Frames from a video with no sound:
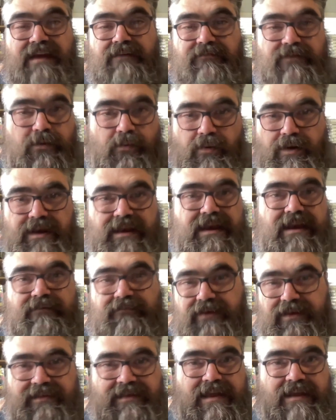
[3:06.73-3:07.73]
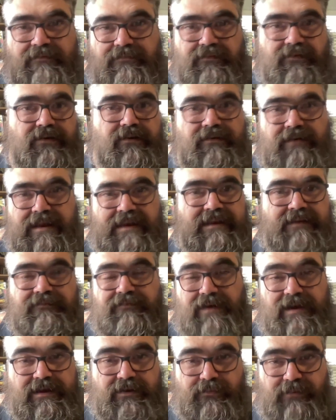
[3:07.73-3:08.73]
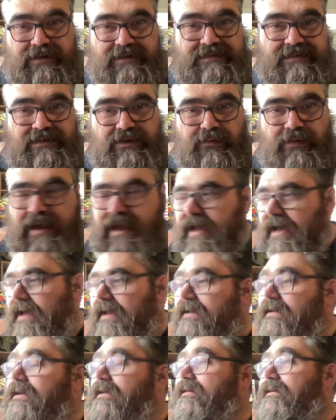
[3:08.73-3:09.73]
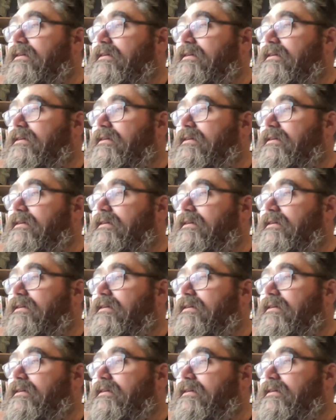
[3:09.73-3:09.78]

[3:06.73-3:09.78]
everyone and everything for any fucking reason you had,